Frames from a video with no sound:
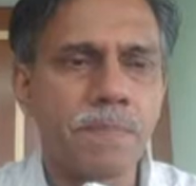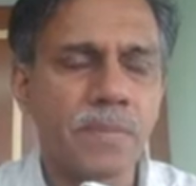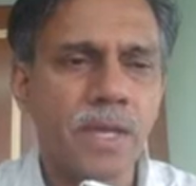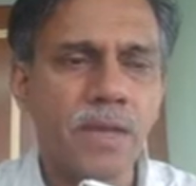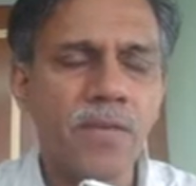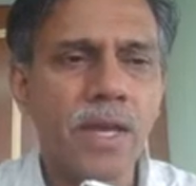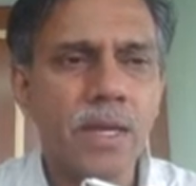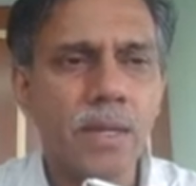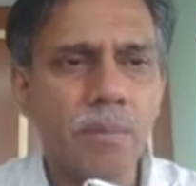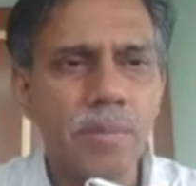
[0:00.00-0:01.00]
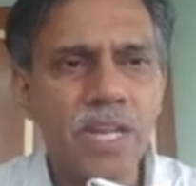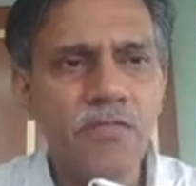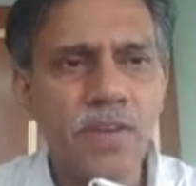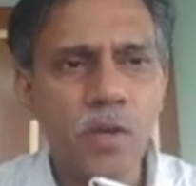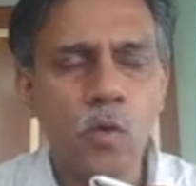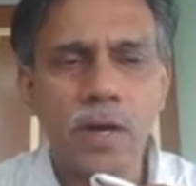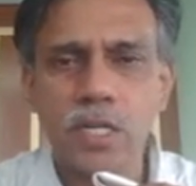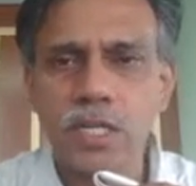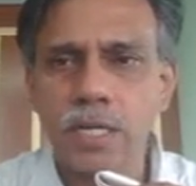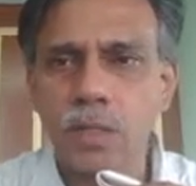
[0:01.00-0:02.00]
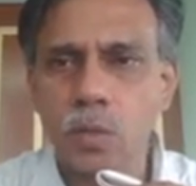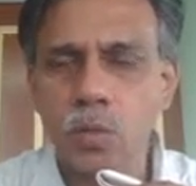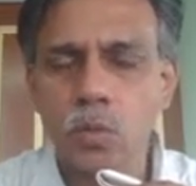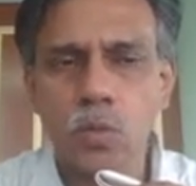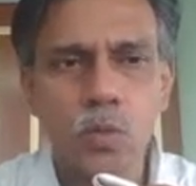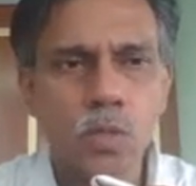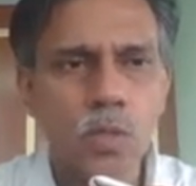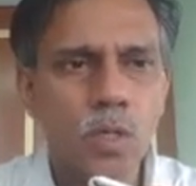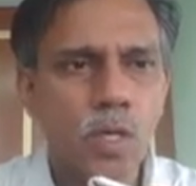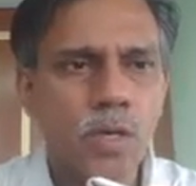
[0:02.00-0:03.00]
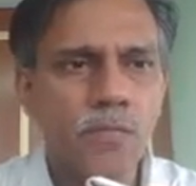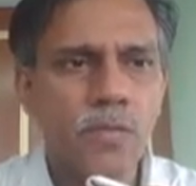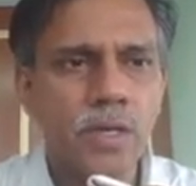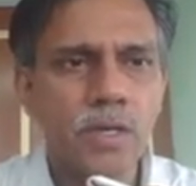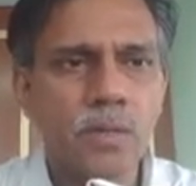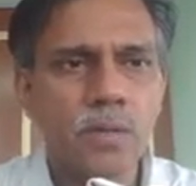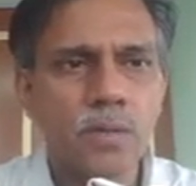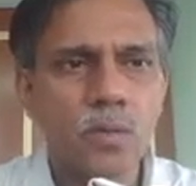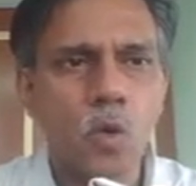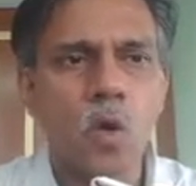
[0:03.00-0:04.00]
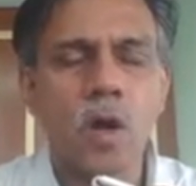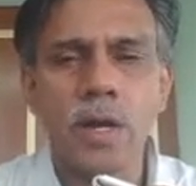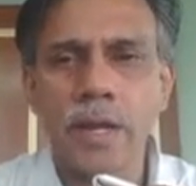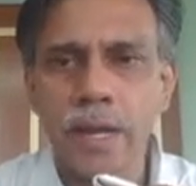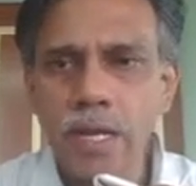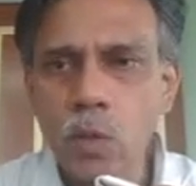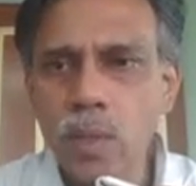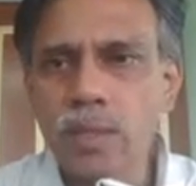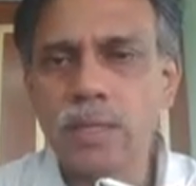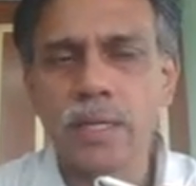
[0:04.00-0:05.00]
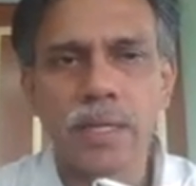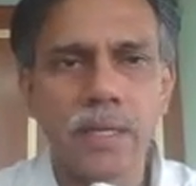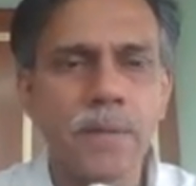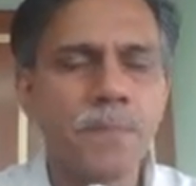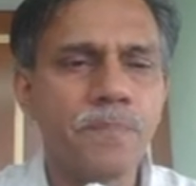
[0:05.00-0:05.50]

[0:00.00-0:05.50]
giving a brief introduction to the so-called renewal theory.